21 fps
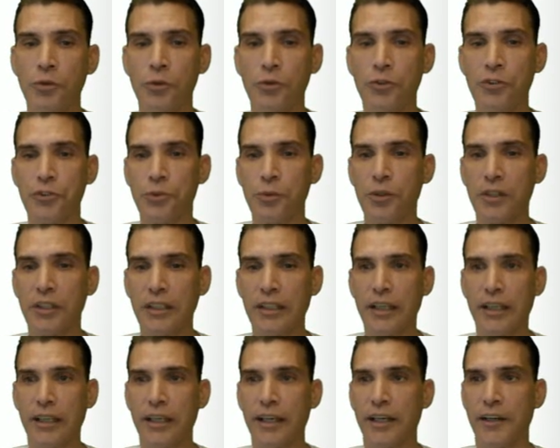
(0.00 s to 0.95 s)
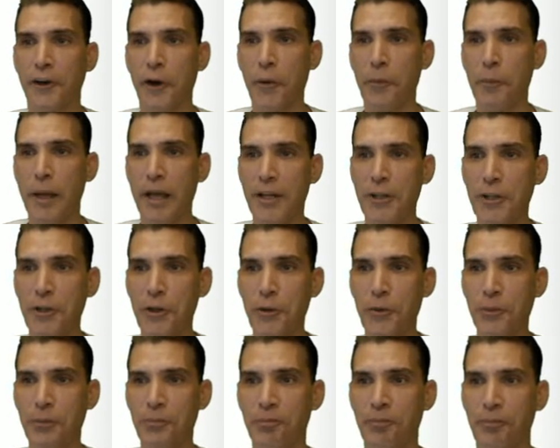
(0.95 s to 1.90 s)
So we'll click on our
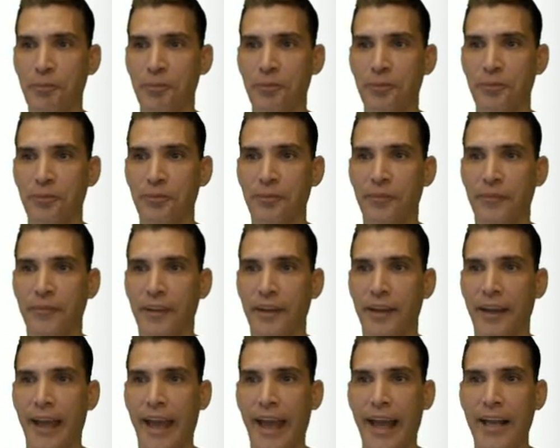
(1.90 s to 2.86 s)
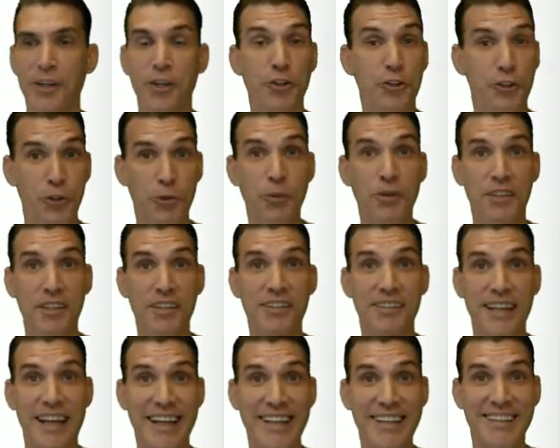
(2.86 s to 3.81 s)
menu and do what the
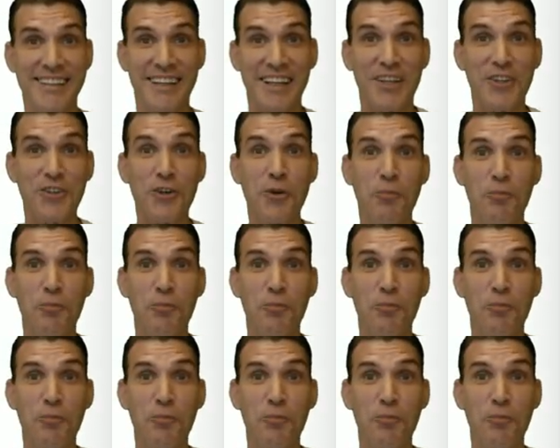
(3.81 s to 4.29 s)
sign says: